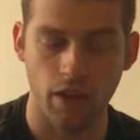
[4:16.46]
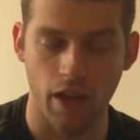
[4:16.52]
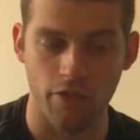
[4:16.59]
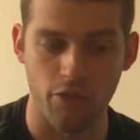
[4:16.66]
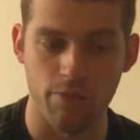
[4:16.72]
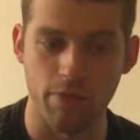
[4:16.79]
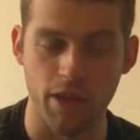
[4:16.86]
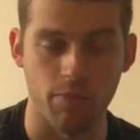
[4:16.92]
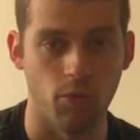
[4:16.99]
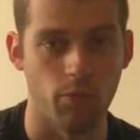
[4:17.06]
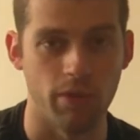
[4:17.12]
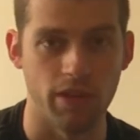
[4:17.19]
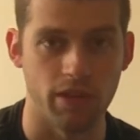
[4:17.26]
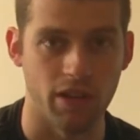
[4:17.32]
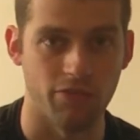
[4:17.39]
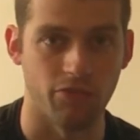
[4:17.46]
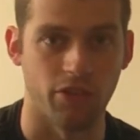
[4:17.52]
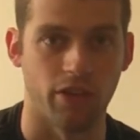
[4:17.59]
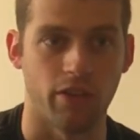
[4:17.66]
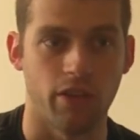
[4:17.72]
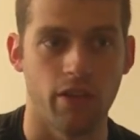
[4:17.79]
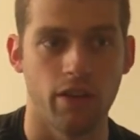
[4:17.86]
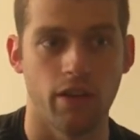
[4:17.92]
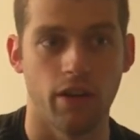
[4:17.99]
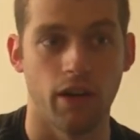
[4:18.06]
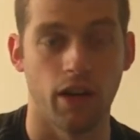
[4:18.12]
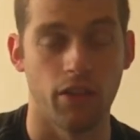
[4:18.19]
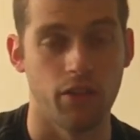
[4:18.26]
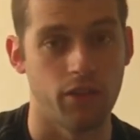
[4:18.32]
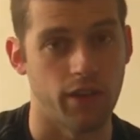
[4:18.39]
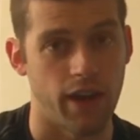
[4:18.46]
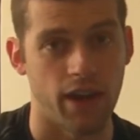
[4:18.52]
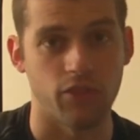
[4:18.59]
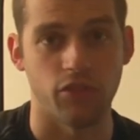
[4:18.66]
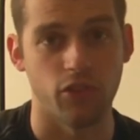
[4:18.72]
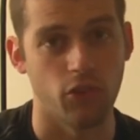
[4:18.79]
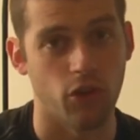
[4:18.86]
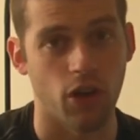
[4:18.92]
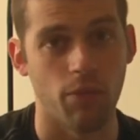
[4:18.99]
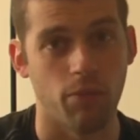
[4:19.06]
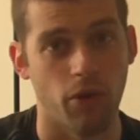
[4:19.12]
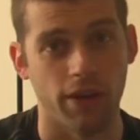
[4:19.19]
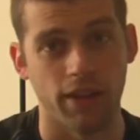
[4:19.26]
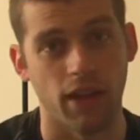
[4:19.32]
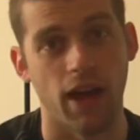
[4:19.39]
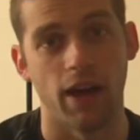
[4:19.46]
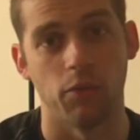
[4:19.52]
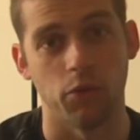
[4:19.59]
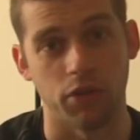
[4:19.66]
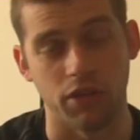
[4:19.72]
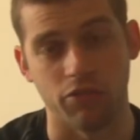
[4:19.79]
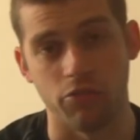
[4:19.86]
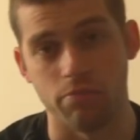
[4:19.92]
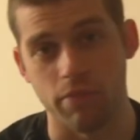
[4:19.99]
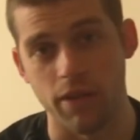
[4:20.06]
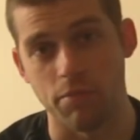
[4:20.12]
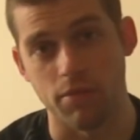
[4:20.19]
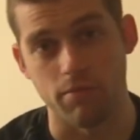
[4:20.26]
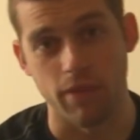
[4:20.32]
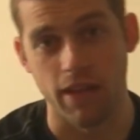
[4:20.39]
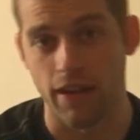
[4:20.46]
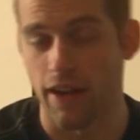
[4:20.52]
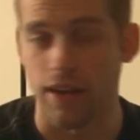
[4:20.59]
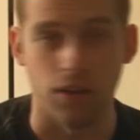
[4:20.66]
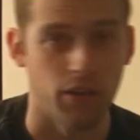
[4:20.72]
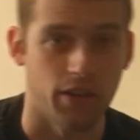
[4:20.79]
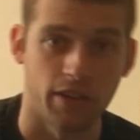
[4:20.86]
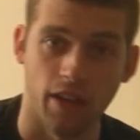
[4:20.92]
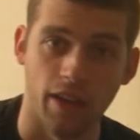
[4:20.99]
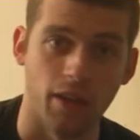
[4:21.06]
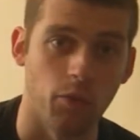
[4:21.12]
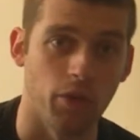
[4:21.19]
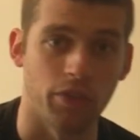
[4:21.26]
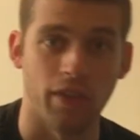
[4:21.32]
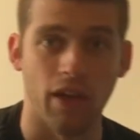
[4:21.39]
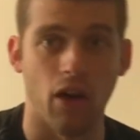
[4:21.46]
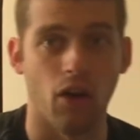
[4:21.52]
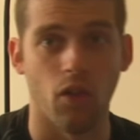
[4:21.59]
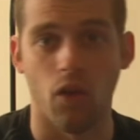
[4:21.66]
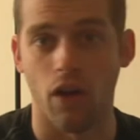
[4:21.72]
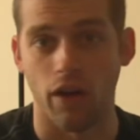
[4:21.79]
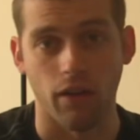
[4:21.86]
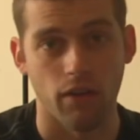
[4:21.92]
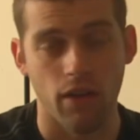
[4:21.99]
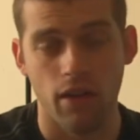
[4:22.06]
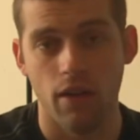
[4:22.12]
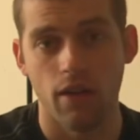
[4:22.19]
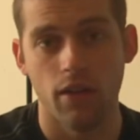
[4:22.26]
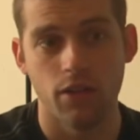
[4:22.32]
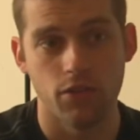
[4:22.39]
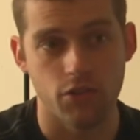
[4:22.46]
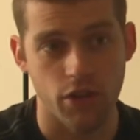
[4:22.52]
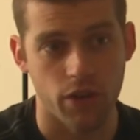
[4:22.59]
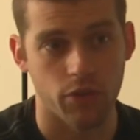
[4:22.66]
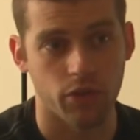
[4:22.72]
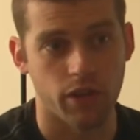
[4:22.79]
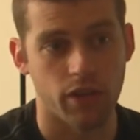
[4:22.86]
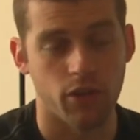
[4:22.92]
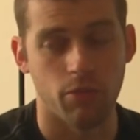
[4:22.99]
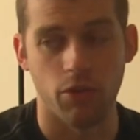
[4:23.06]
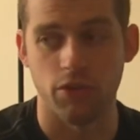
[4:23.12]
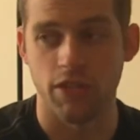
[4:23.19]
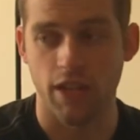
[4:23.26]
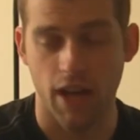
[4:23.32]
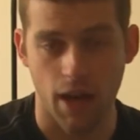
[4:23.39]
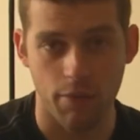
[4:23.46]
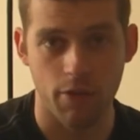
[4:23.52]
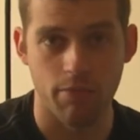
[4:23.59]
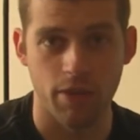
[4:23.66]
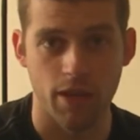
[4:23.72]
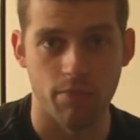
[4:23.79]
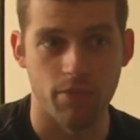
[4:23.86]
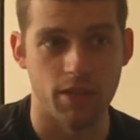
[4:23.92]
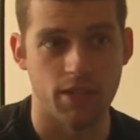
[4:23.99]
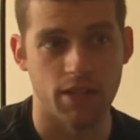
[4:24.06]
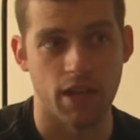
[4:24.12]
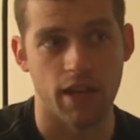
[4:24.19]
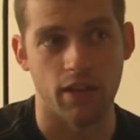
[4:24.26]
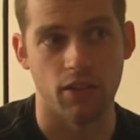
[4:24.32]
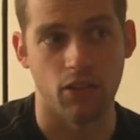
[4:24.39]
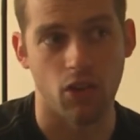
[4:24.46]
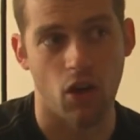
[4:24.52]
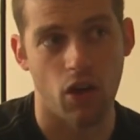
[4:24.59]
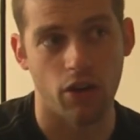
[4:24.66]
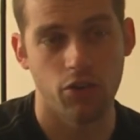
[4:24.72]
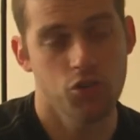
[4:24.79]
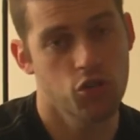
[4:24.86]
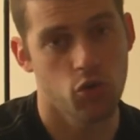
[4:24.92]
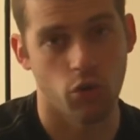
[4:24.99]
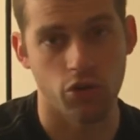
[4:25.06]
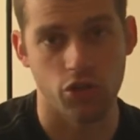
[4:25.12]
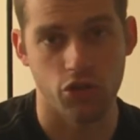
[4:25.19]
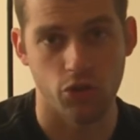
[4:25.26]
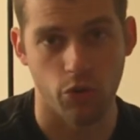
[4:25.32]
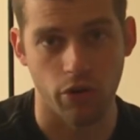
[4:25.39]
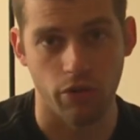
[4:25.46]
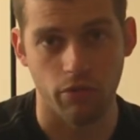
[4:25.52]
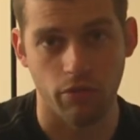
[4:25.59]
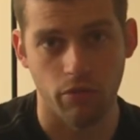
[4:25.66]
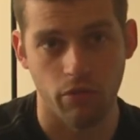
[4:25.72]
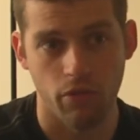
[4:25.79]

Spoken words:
Every beep will be different. You can actually look up online what different beeps mean. I couldn't tell you what they all are. Generally, your most common beep is a long, short, short.